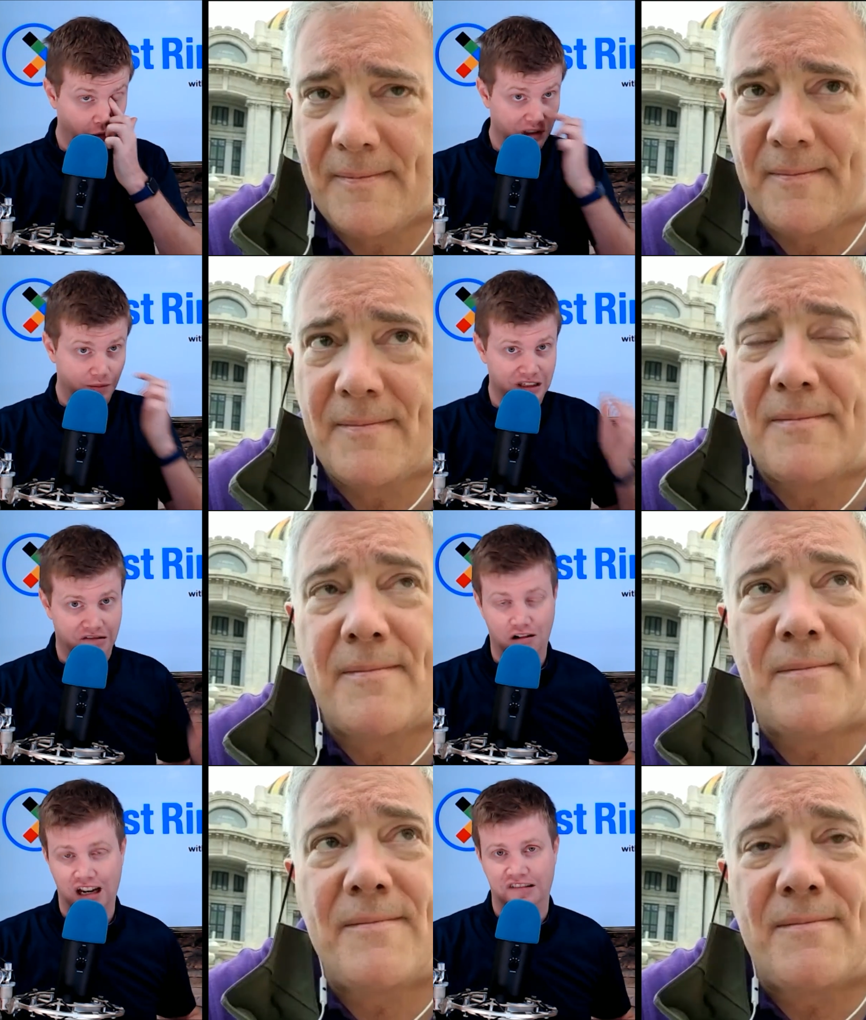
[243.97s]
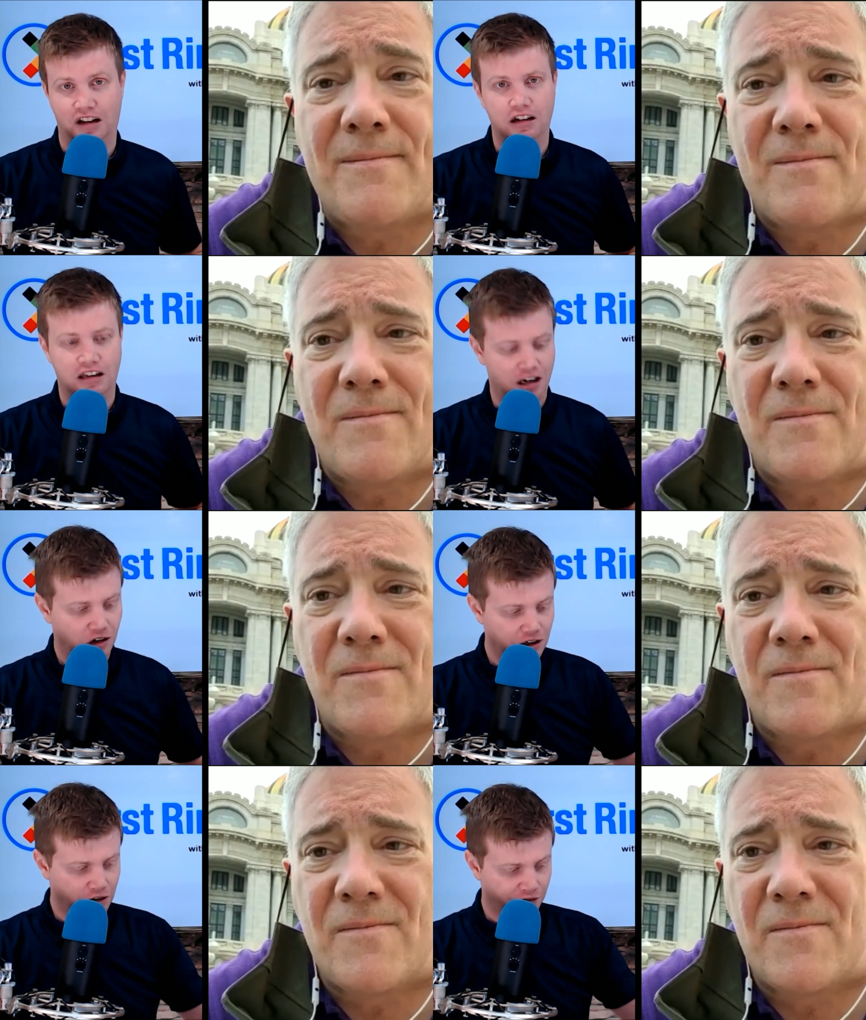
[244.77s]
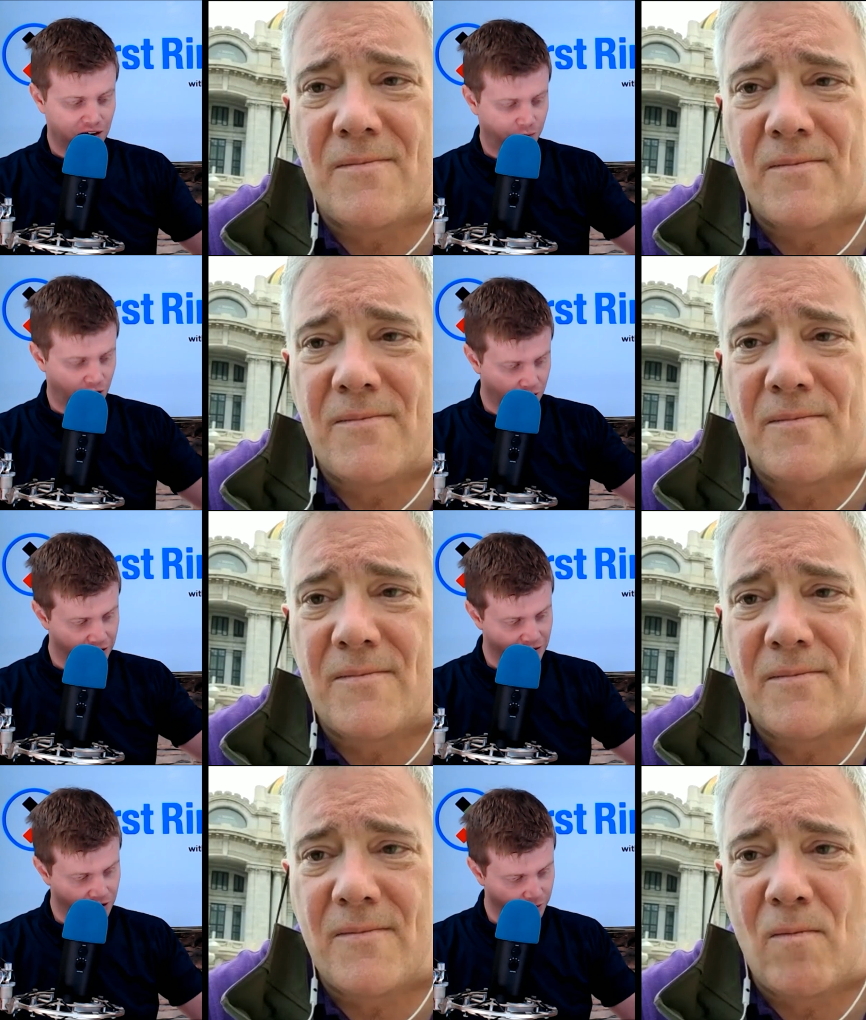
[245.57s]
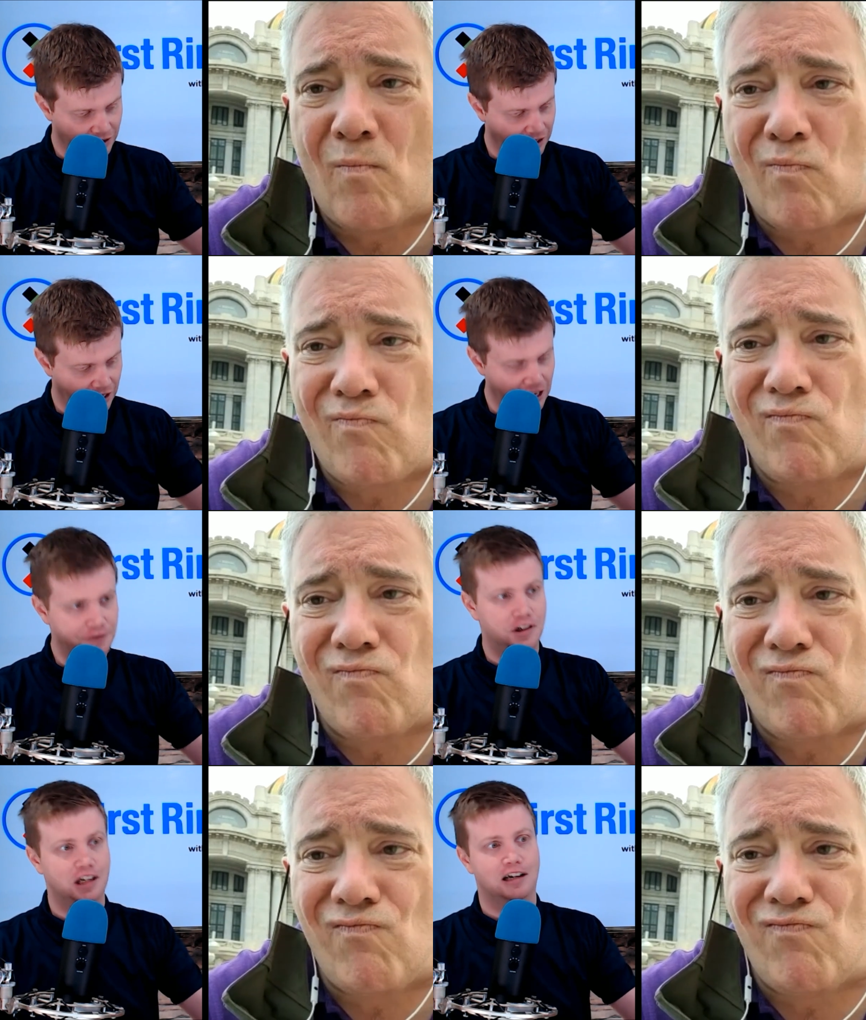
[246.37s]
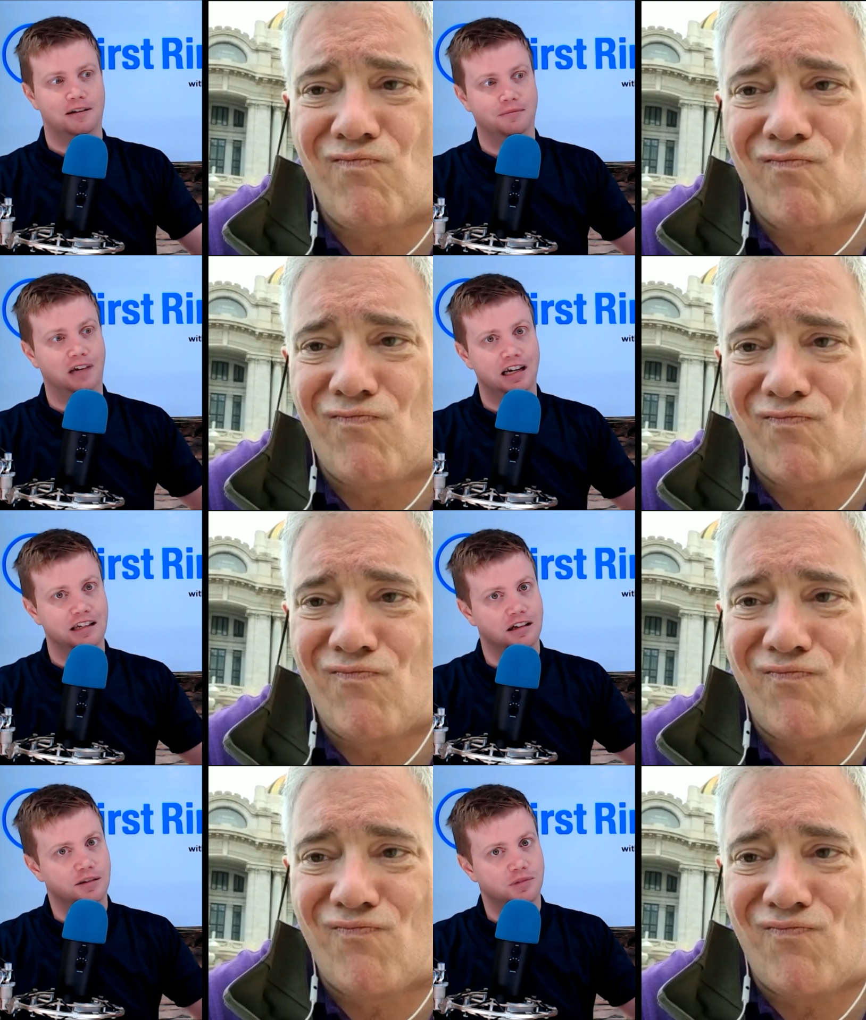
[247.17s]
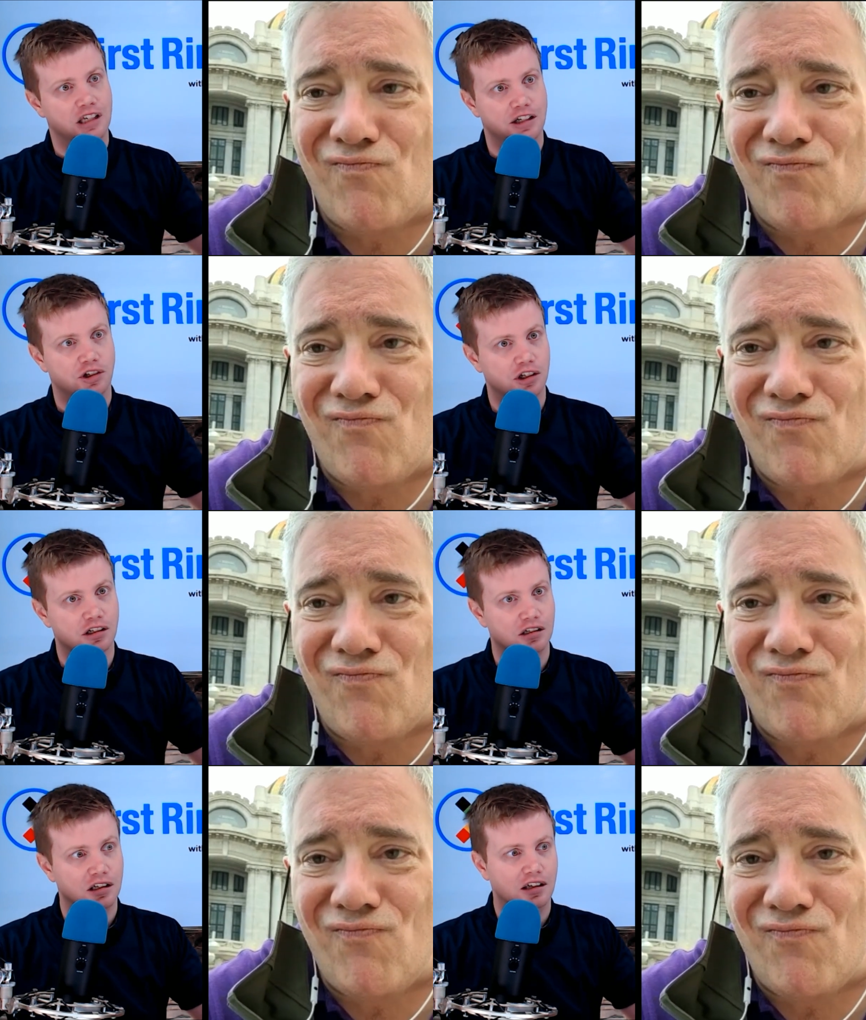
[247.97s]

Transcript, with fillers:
Speaker 1: which means their next uncarrier event, Paul, is going to be lifetime identity protection